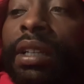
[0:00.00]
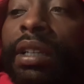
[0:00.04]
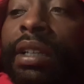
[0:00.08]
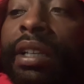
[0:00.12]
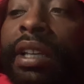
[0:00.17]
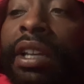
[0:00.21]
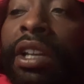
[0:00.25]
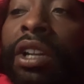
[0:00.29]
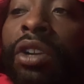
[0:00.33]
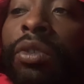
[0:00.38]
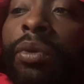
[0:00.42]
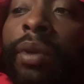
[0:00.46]

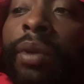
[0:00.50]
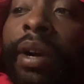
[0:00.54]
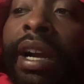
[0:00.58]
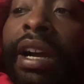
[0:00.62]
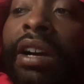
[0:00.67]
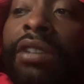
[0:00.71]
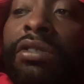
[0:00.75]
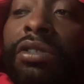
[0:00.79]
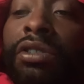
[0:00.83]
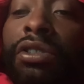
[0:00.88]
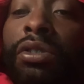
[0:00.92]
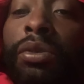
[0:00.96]
in the
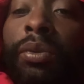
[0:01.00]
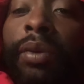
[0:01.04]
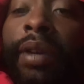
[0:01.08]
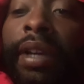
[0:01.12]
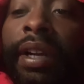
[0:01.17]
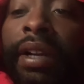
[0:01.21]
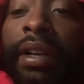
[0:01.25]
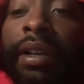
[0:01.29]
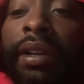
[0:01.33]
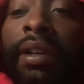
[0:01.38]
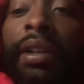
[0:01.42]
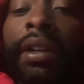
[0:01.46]
warehouse to
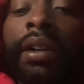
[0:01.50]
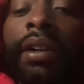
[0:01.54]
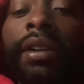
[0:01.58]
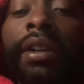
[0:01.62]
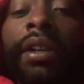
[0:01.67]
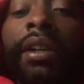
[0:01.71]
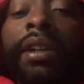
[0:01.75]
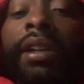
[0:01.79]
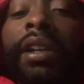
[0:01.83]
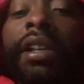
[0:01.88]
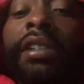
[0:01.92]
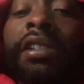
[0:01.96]
where
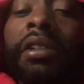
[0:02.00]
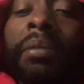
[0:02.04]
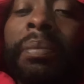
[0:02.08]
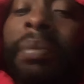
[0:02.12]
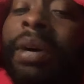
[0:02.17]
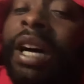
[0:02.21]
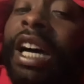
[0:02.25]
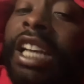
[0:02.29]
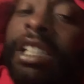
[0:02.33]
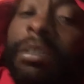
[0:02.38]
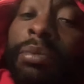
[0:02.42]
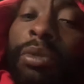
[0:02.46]
it's
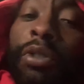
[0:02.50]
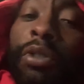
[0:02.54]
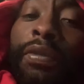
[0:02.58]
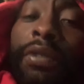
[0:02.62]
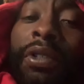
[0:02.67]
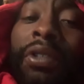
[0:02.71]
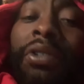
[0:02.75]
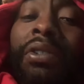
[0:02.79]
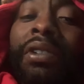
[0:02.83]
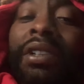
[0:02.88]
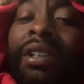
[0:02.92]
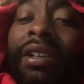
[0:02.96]
impossible for
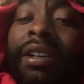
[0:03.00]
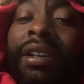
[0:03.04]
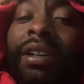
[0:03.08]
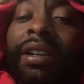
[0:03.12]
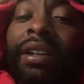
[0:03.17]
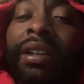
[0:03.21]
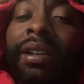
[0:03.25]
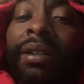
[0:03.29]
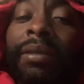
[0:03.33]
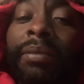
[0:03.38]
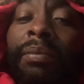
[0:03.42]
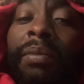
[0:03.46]
you to
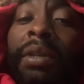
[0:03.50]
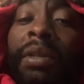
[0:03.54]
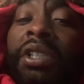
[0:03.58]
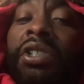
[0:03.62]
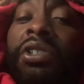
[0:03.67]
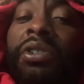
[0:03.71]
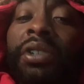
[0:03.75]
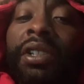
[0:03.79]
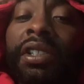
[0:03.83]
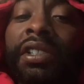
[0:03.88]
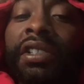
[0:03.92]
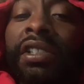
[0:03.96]

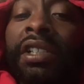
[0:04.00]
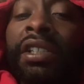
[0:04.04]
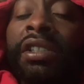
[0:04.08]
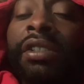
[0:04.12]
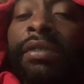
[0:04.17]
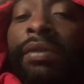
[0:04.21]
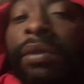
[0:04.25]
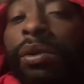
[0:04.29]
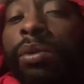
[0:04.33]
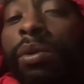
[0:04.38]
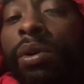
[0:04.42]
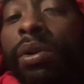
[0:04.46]
meet your
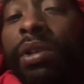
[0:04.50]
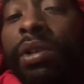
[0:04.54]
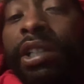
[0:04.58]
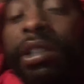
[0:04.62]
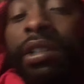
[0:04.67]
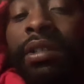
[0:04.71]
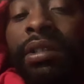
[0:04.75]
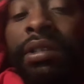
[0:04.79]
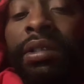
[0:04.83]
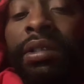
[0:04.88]
incentive quota.